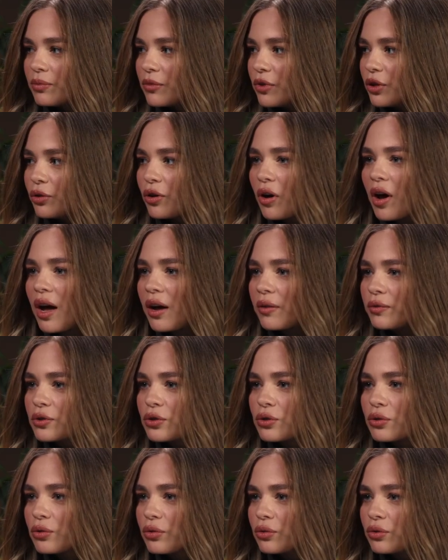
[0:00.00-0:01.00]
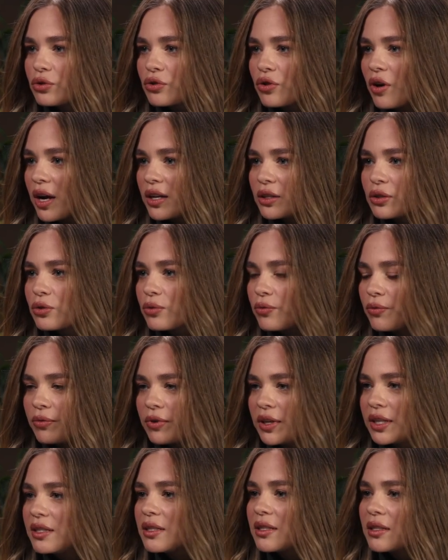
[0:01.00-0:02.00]
You don't have to try to
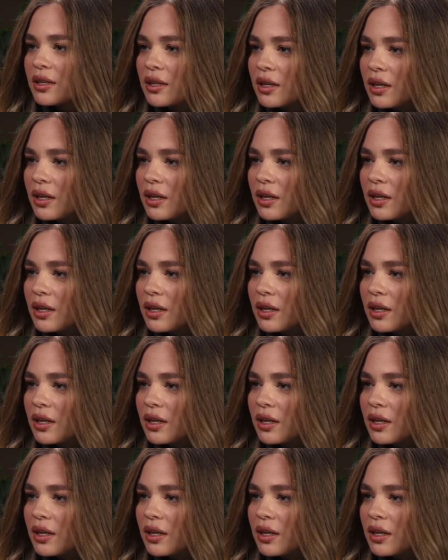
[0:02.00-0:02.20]
fit